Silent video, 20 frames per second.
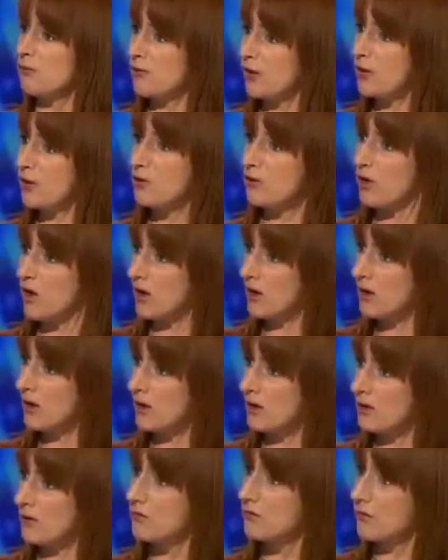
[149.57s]

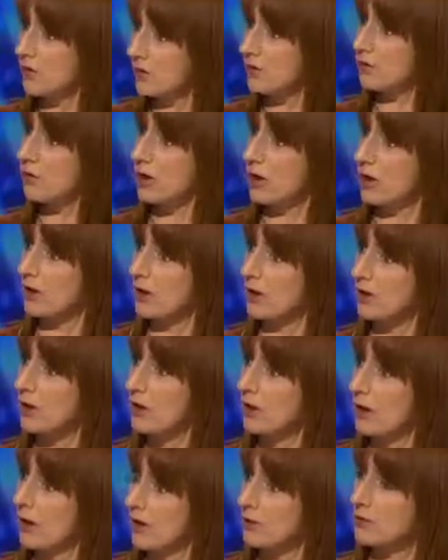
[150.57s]
Very rarely,
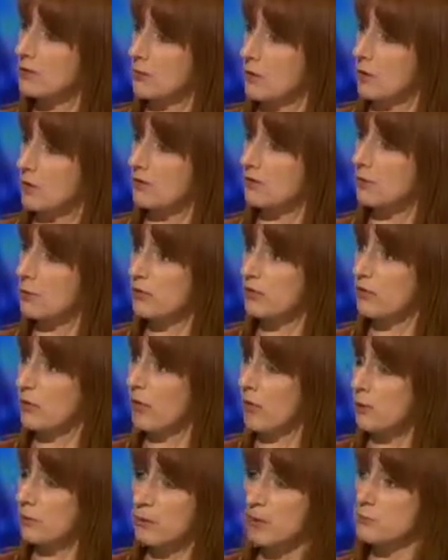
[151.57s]
to be honest with
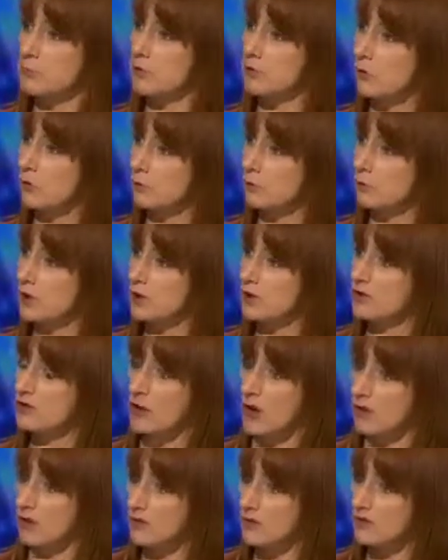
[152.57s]
you, and people don't need
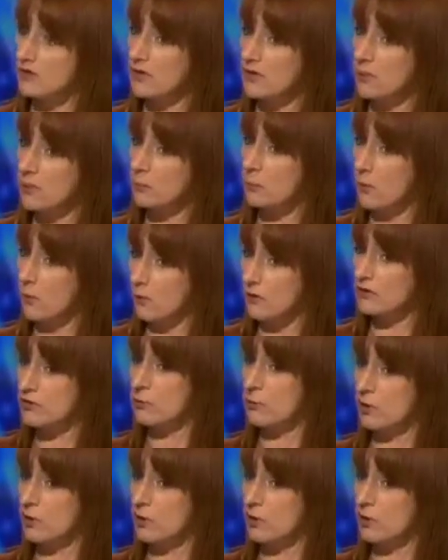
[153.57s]
to. And you see, the point